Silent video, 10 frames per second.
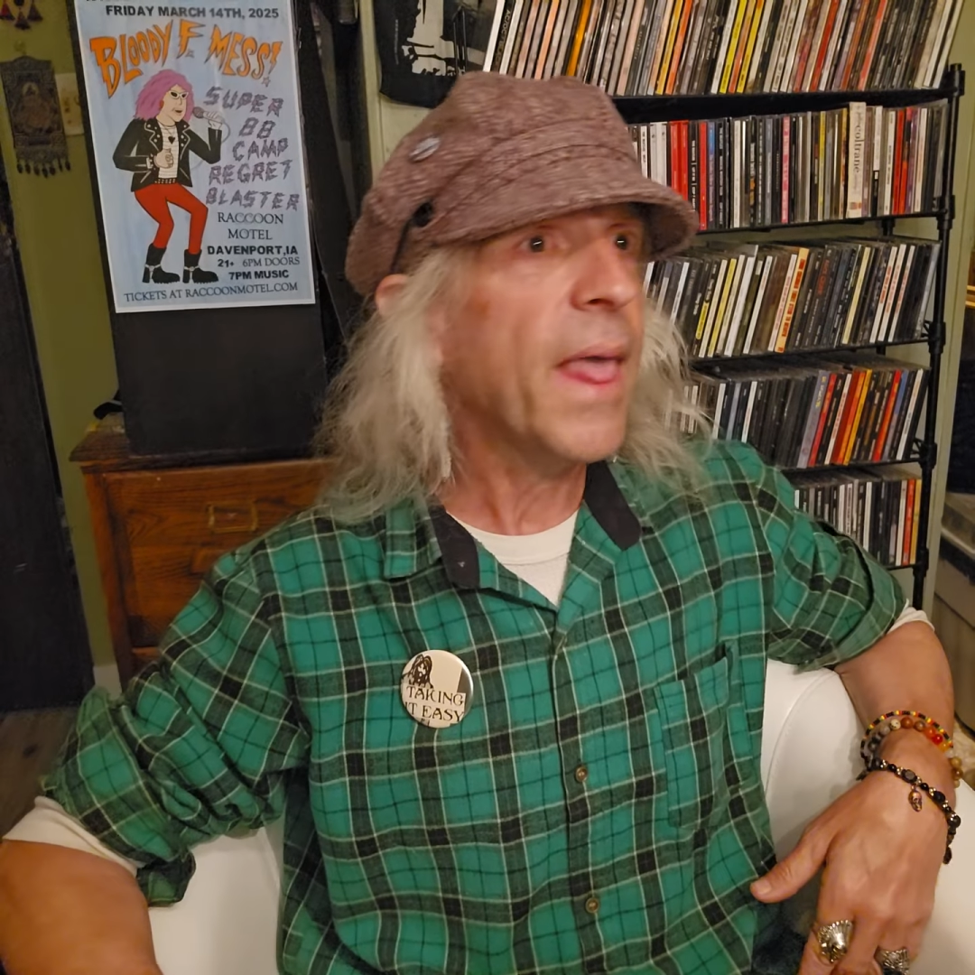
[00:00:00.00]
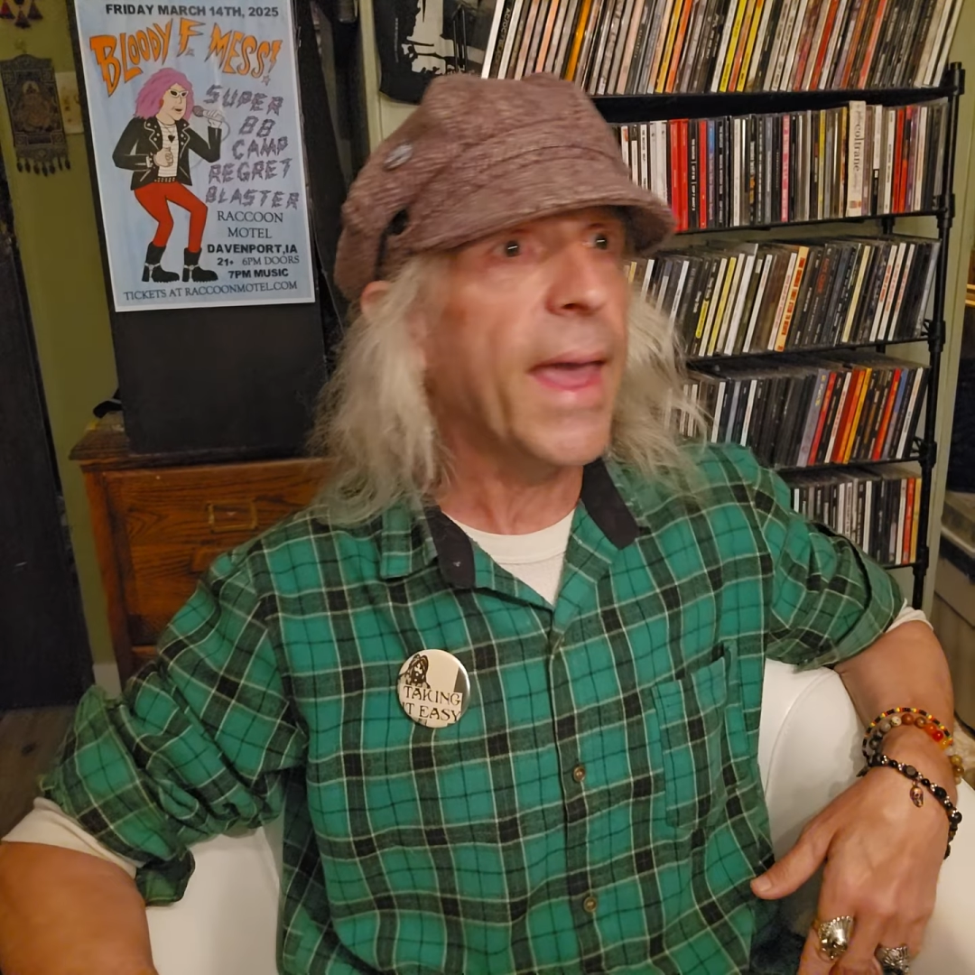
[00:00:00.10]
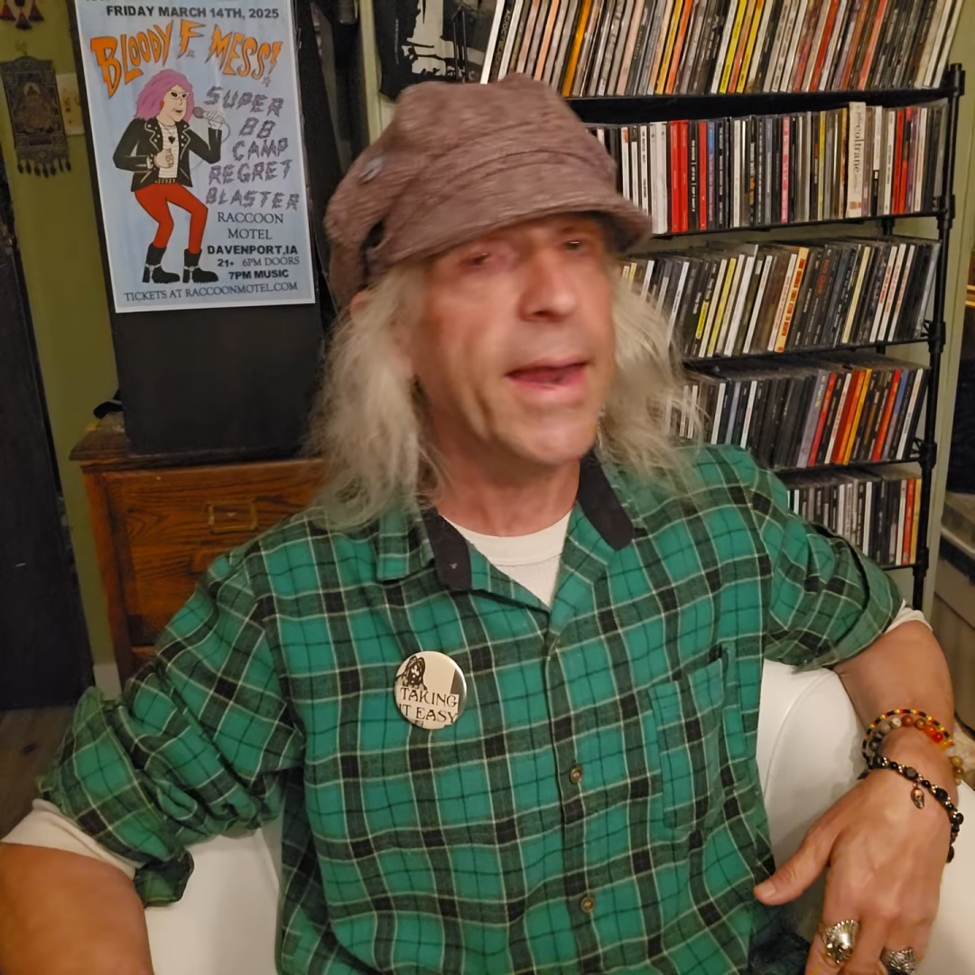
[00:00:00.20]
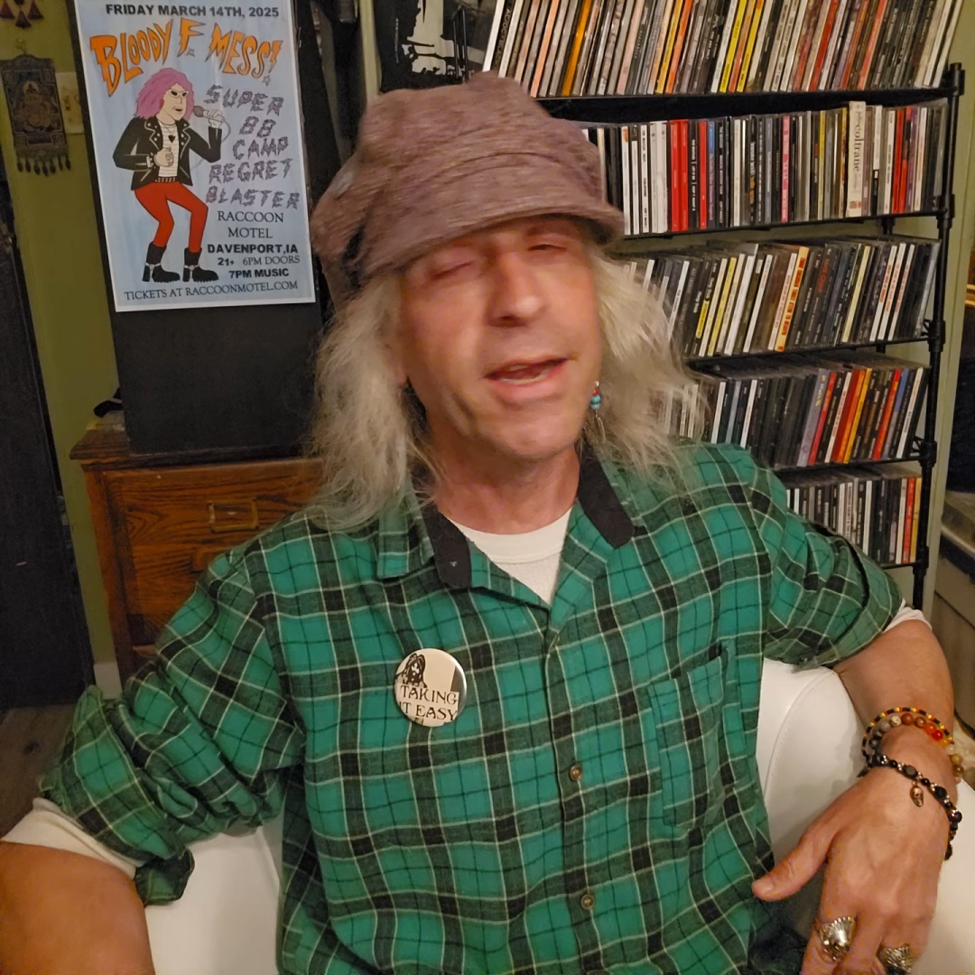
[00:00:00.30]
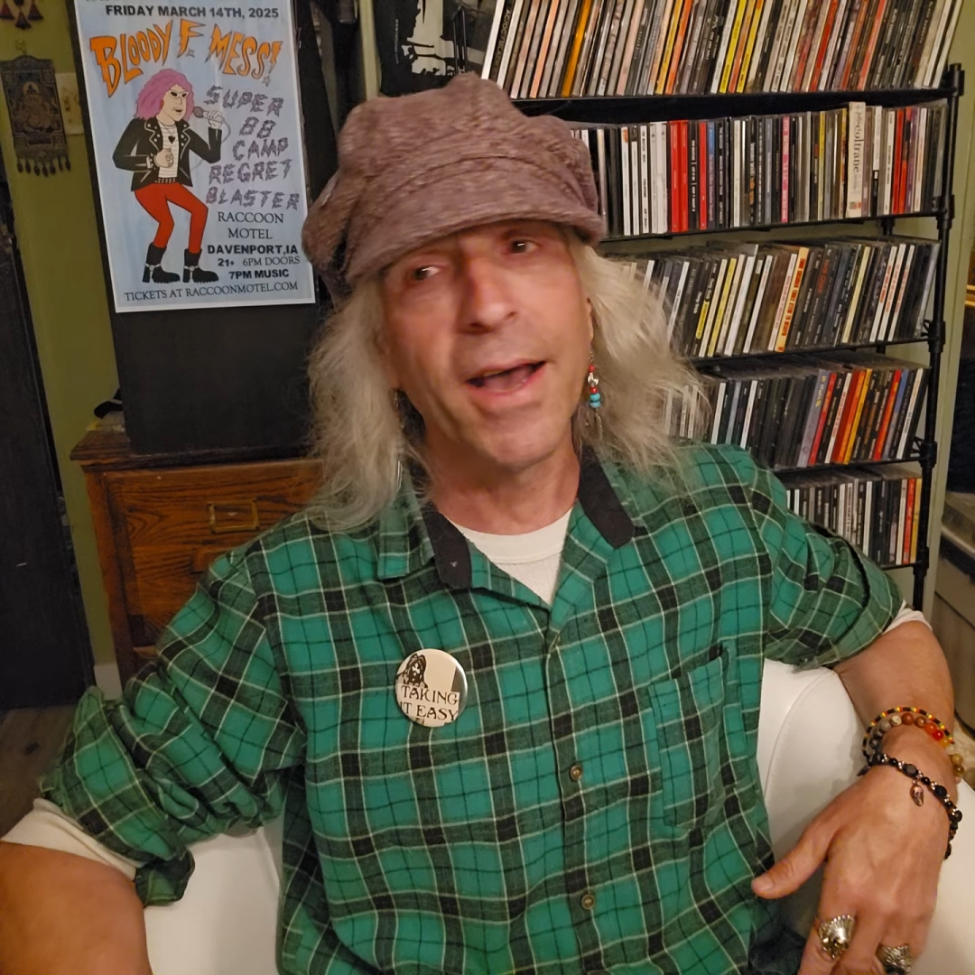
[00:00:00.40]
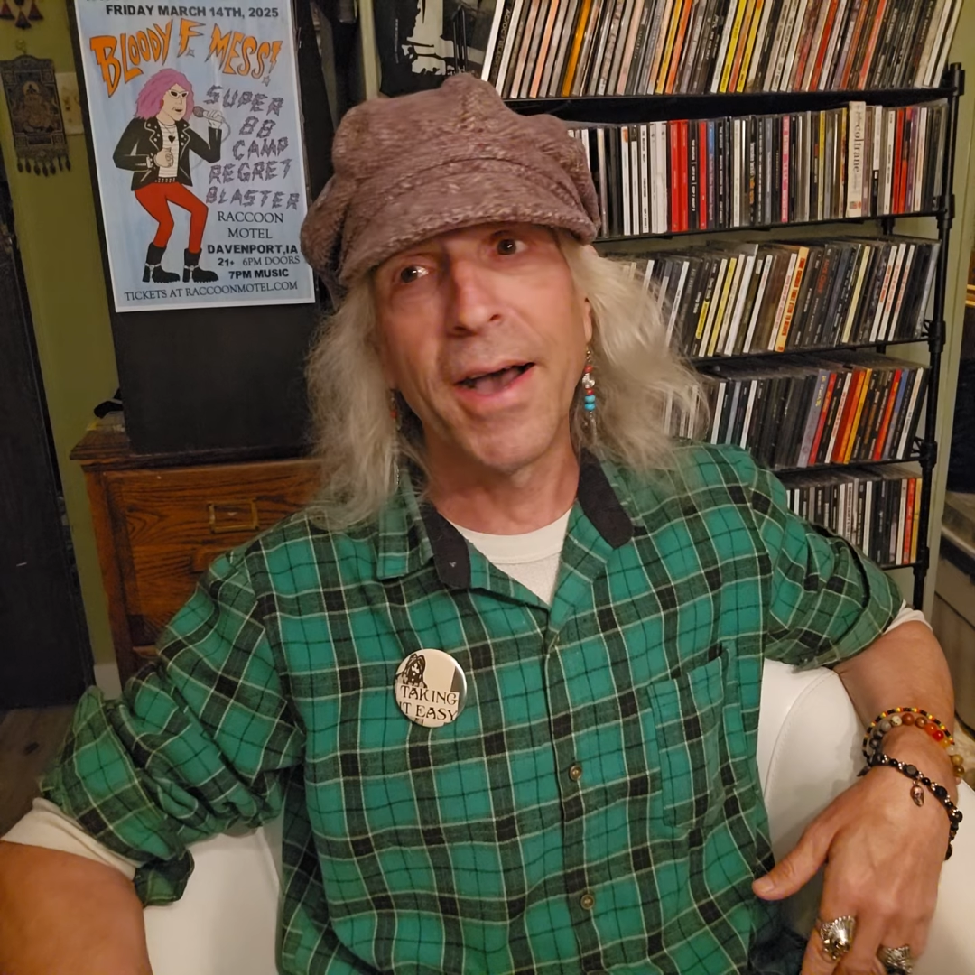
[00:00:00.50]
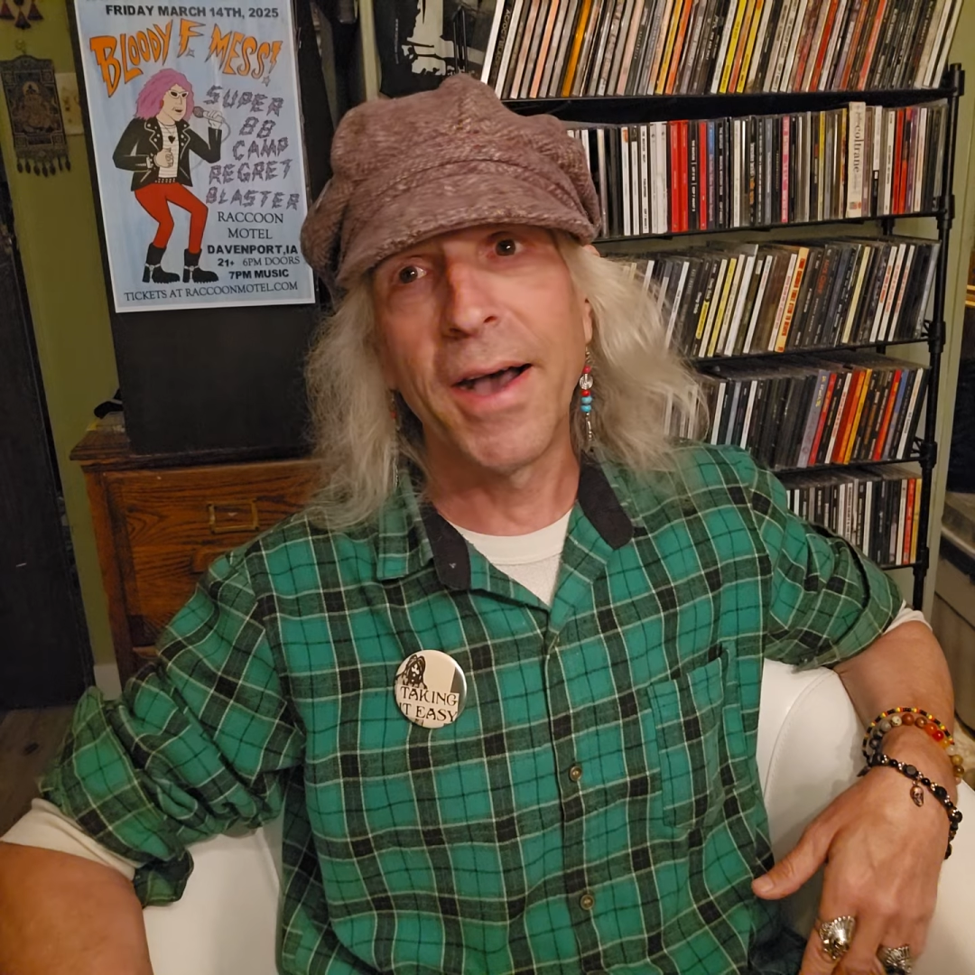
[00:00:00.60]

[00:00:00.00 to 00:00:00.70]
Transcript: And